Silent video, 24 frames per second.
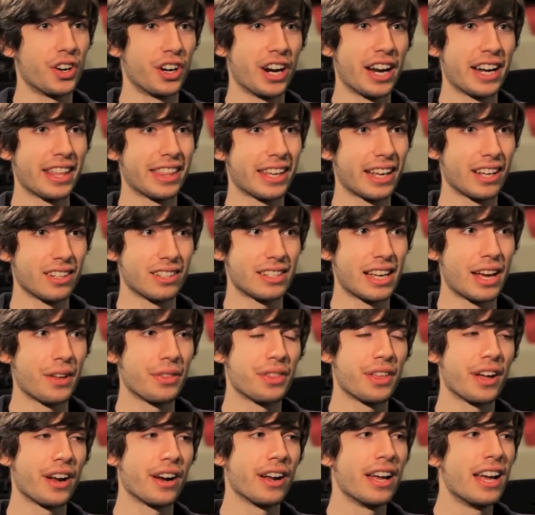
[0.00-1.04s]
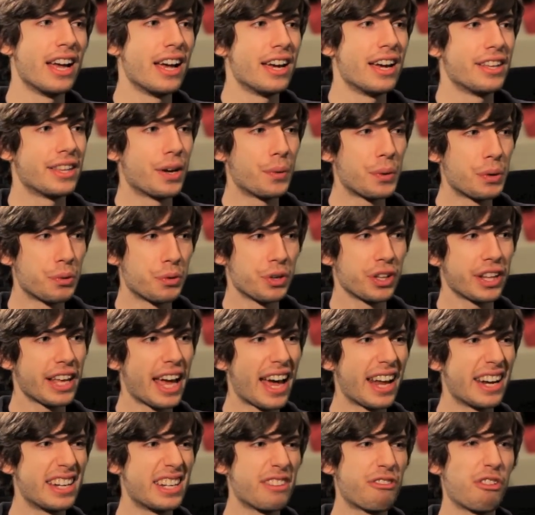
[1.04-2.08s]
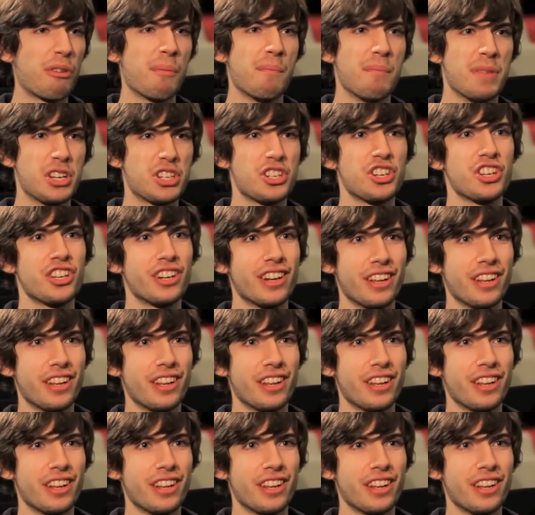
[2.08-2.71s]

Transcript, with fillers: or anything else out there, that we really had a different mission